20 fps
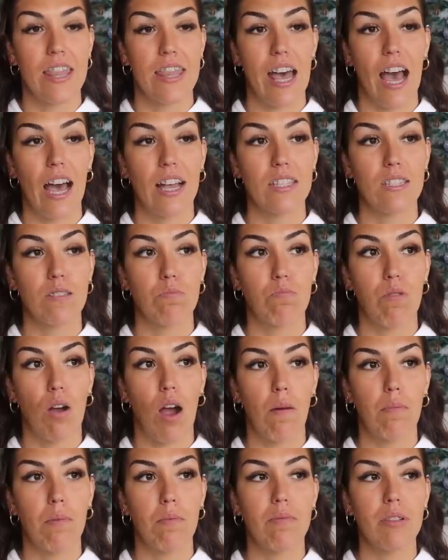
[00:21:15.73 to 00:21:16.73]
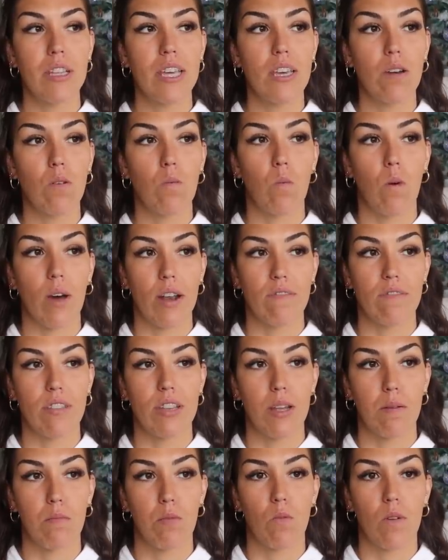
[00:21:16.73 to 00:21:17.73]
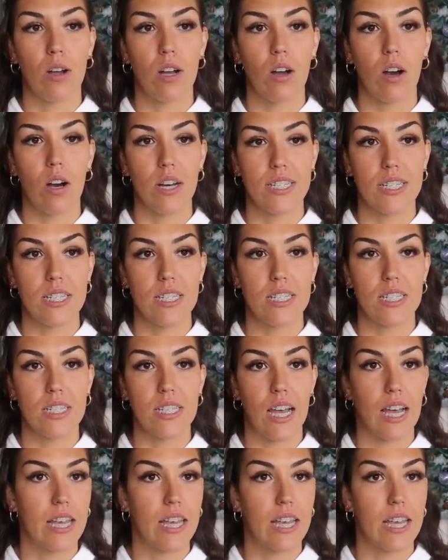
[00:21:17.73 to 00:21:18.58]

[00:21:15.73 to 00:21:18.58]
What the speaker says: That's probably one of the number one causes.